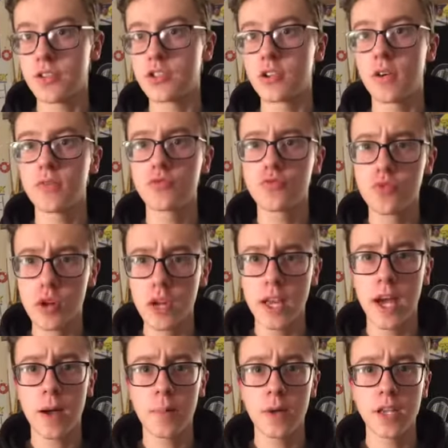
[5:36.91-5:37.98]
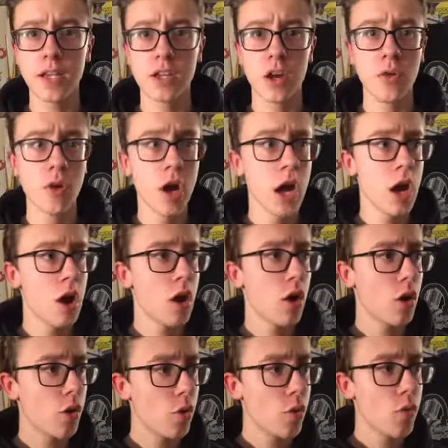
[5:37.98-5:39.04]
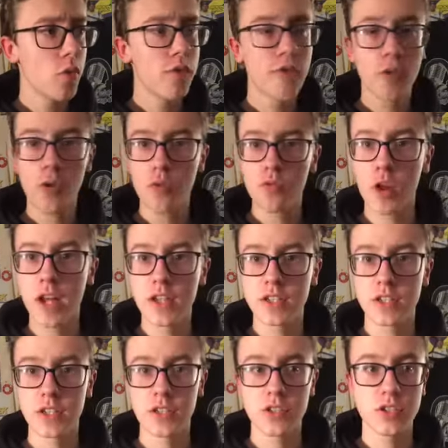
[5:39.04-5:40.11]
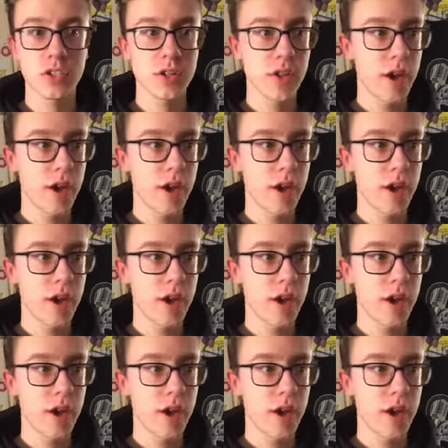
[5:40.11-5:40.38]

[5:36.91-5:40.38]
So I was really happy, you know, all four races